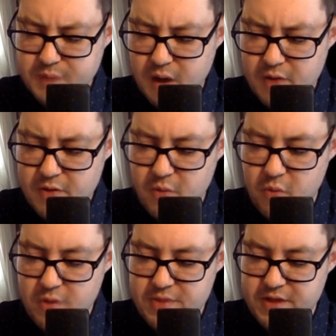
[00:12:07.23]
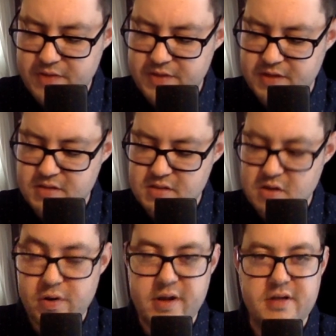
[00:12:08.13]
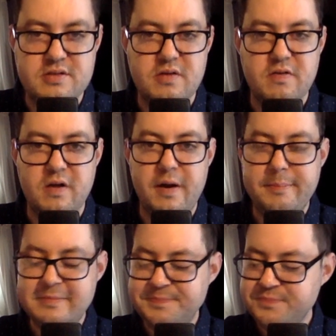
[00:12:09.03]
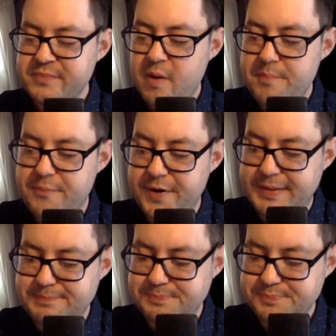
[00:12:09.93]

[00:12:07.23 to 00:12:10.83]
I don't know what they think soda is over there, but